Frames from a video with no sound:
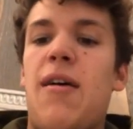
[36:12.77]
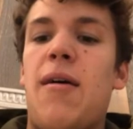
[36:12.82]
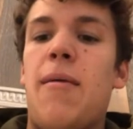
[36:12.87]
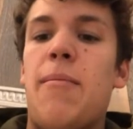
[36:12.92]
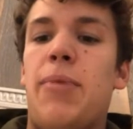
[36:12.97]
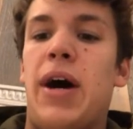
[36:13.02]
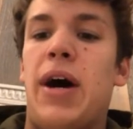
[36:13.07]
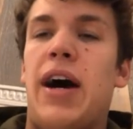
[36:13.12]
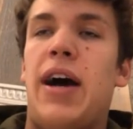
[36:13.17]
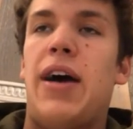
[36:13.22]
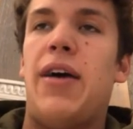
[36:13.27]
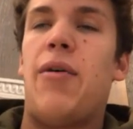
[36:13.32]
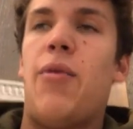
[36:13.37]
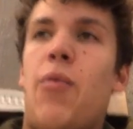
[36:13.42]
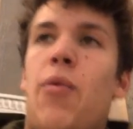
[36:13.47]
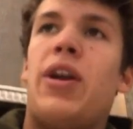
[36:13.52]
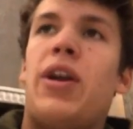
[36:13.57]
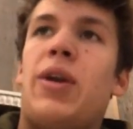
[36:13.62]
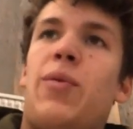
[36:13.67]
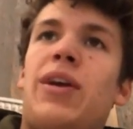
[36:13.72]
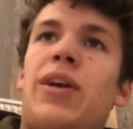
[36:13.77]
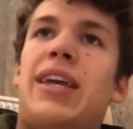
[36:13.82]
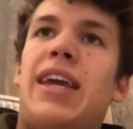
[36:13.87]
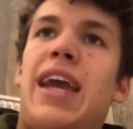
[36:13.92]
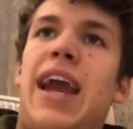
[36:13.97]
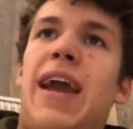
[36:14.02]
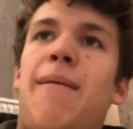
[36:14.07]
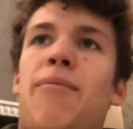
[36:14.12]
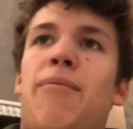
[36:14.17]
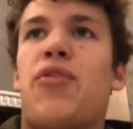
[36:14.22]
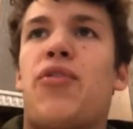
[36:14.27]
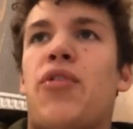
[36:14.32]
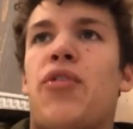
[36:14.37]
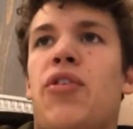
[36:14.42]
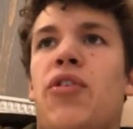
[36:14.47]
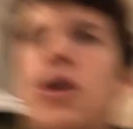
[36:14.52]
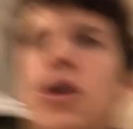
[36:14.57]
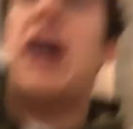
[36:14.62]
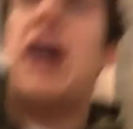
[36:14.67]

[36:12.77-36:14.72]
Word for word: But when we came through,